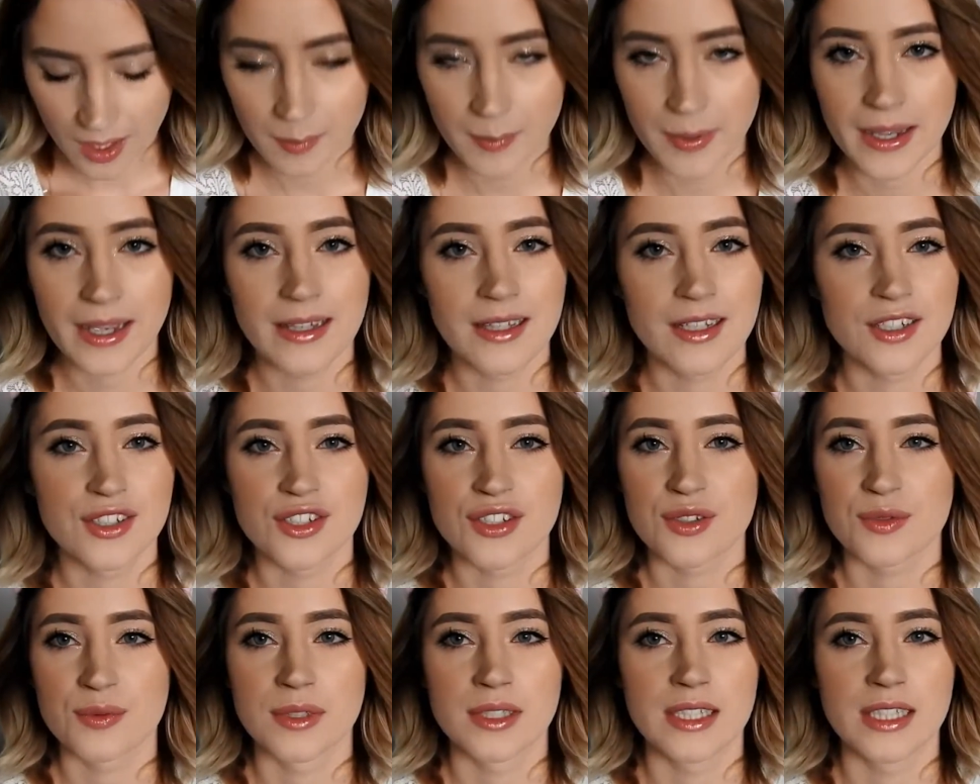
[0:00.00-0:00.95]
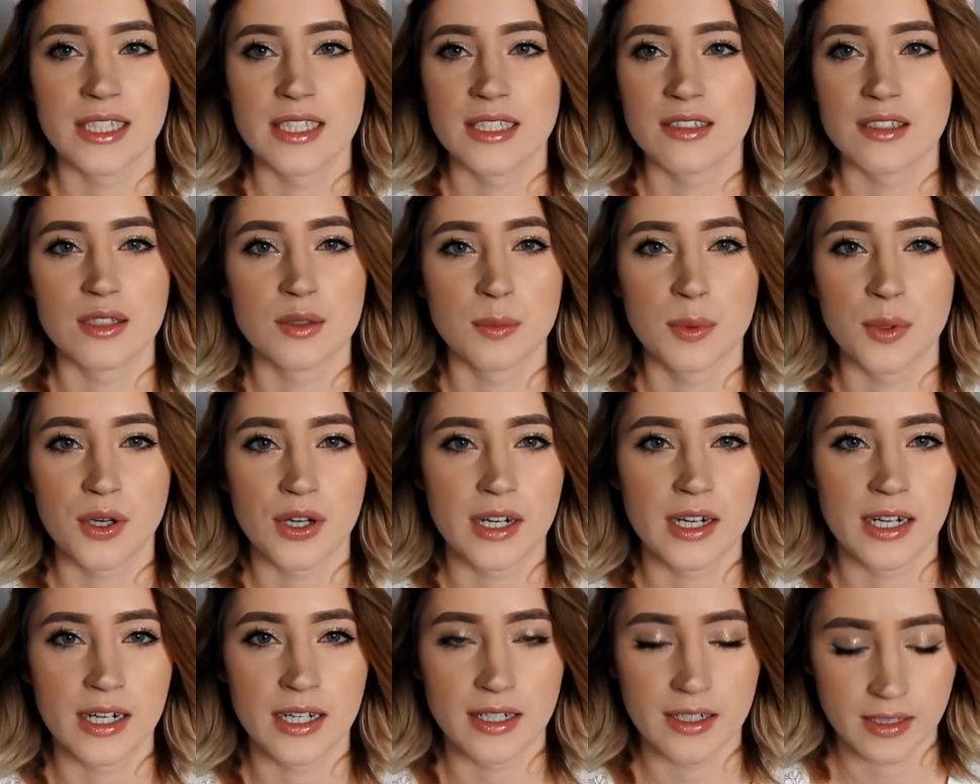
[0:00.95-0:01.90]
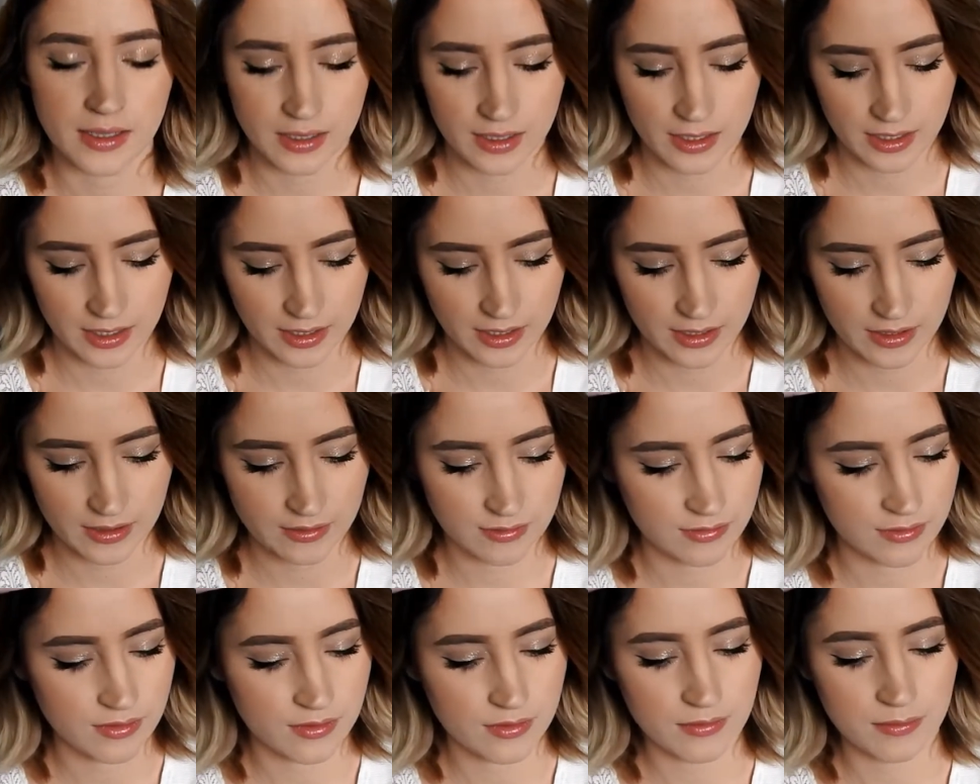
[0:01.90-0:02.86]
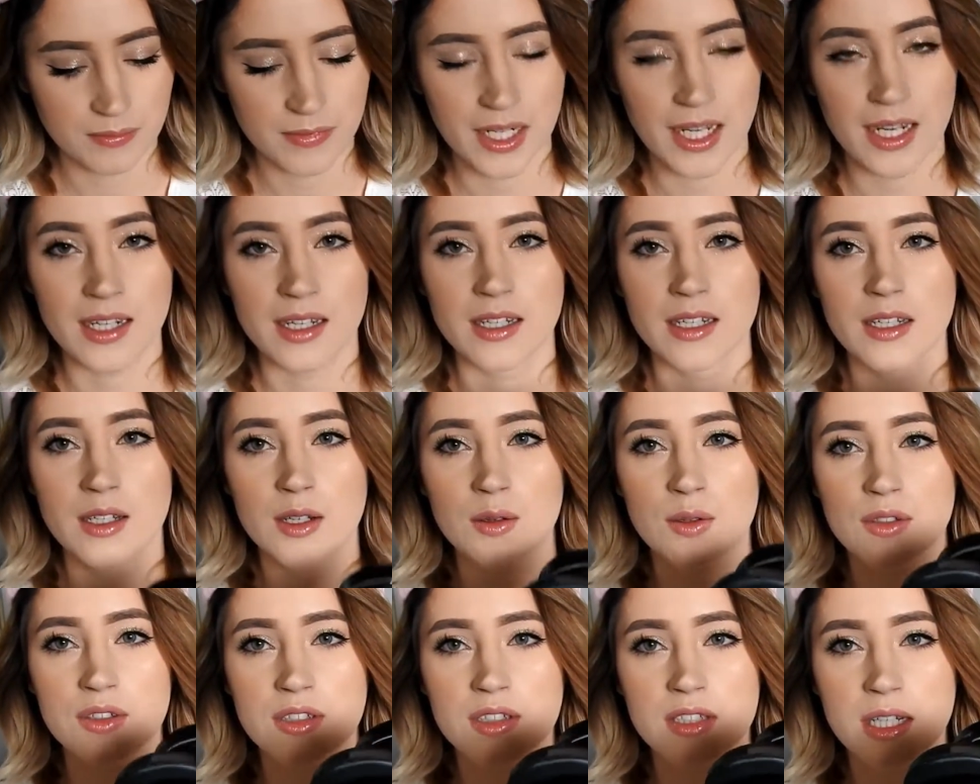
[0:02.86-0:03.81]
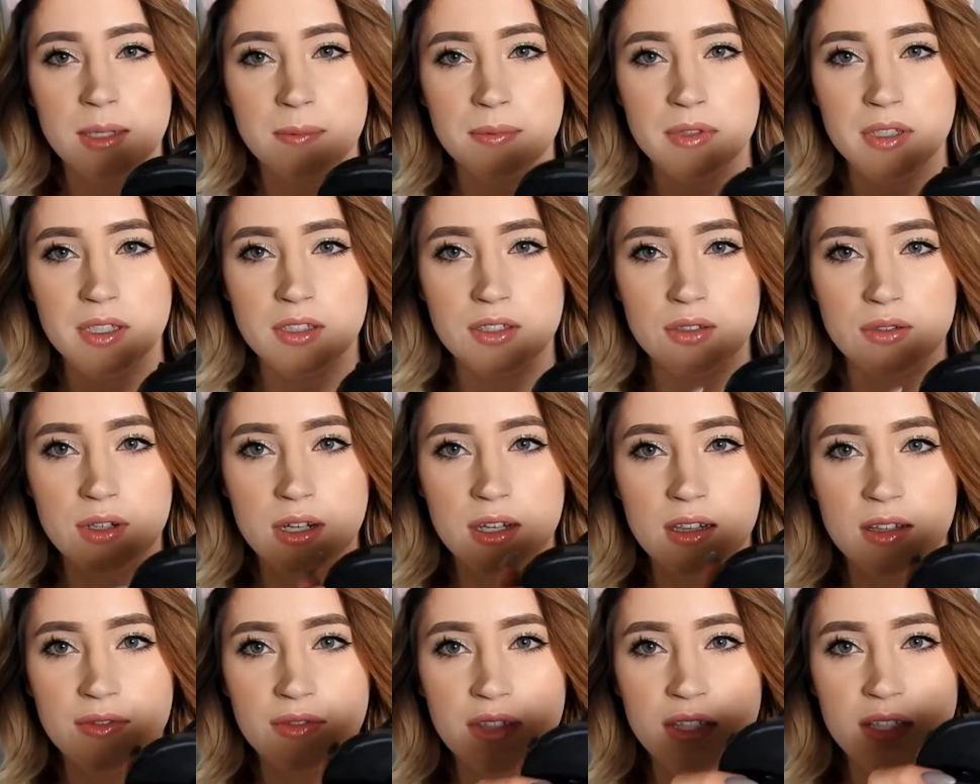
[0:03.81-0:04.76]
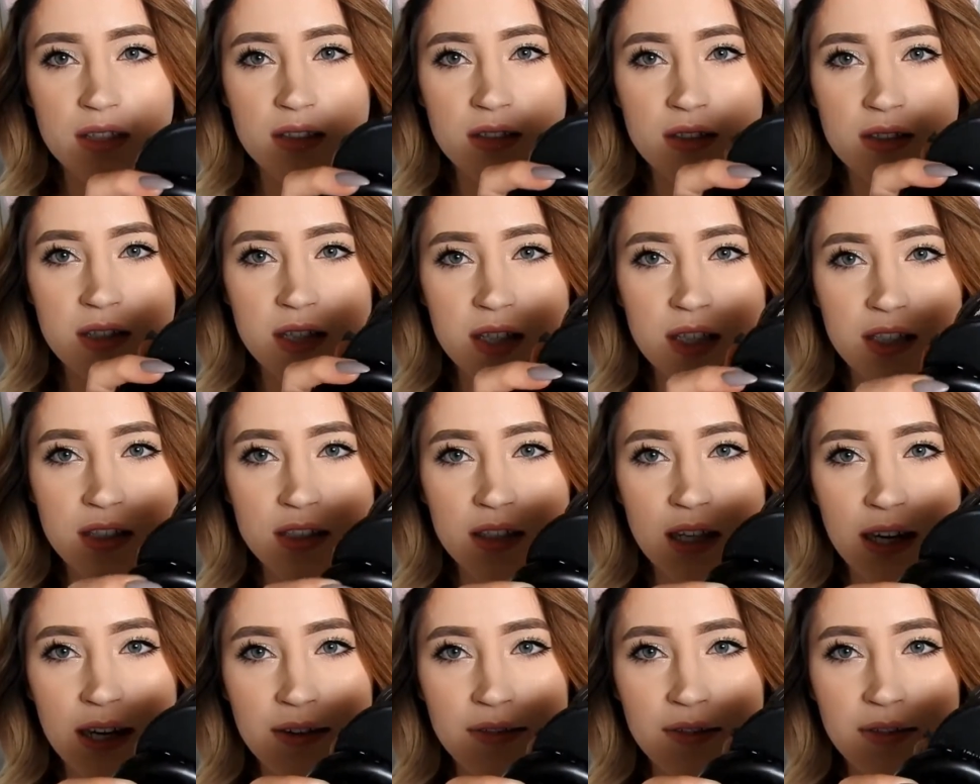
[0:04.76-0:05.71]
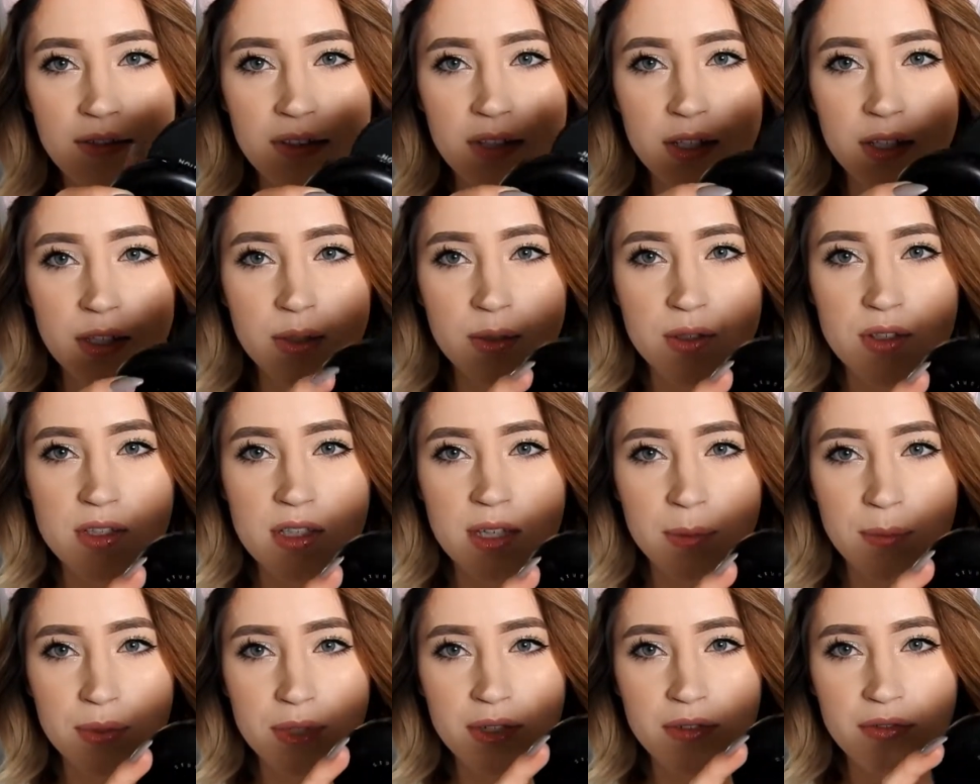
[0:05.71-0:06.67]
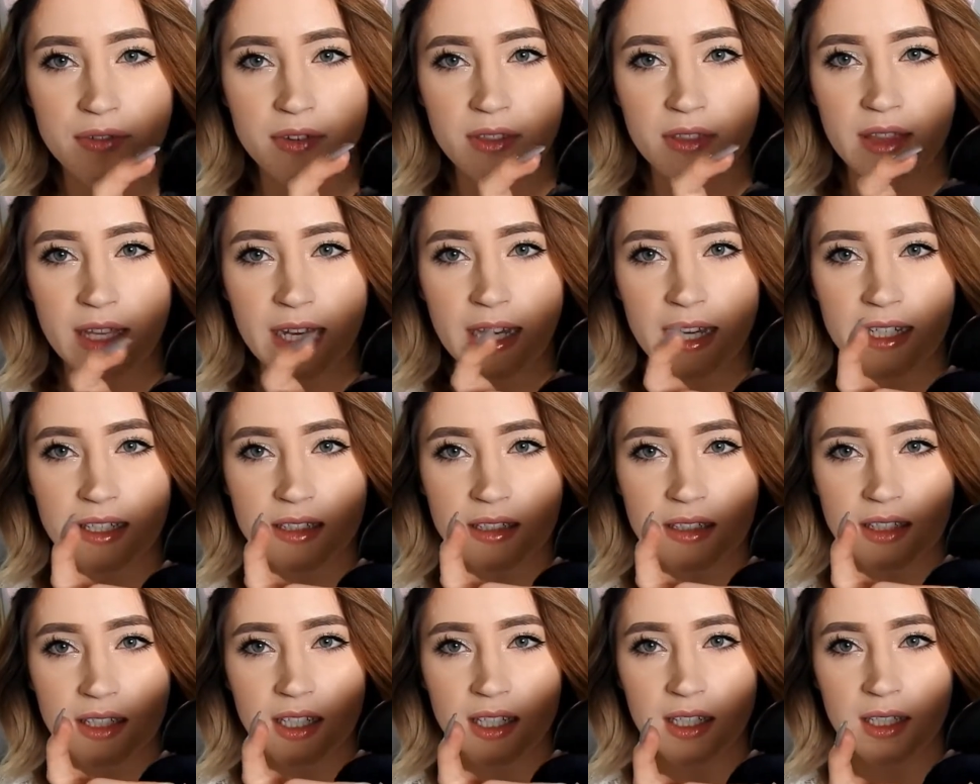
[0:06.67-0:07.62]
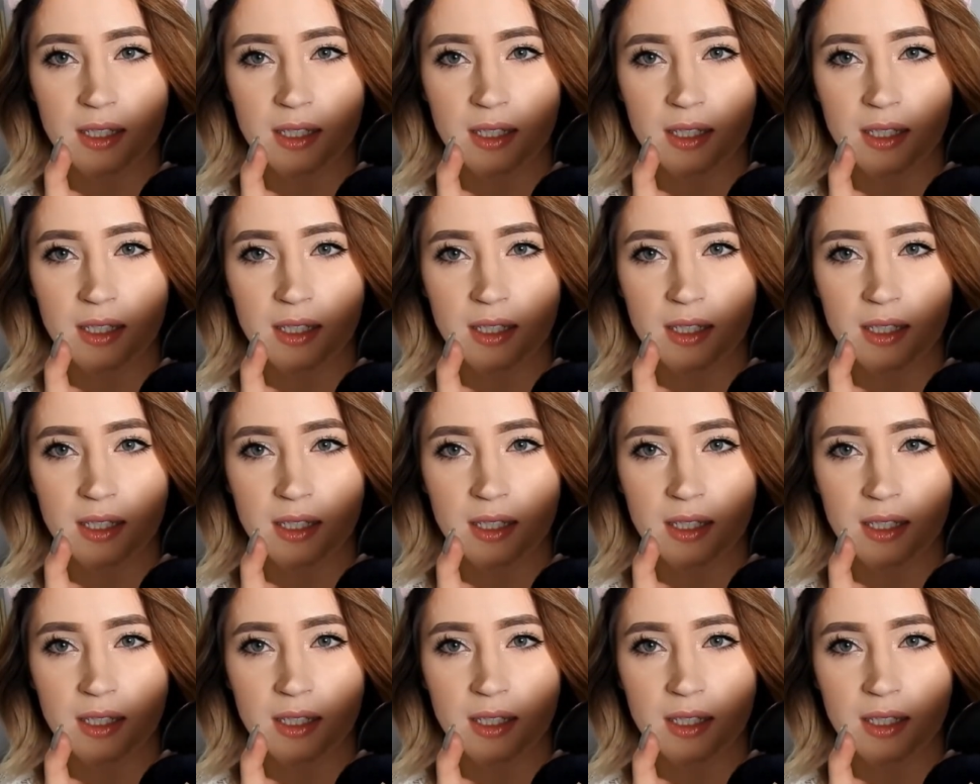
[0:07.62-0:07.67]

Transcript: But yeah, they're just really easy to put on. I'm not going to go in depth into all of these. I have a video separate for that.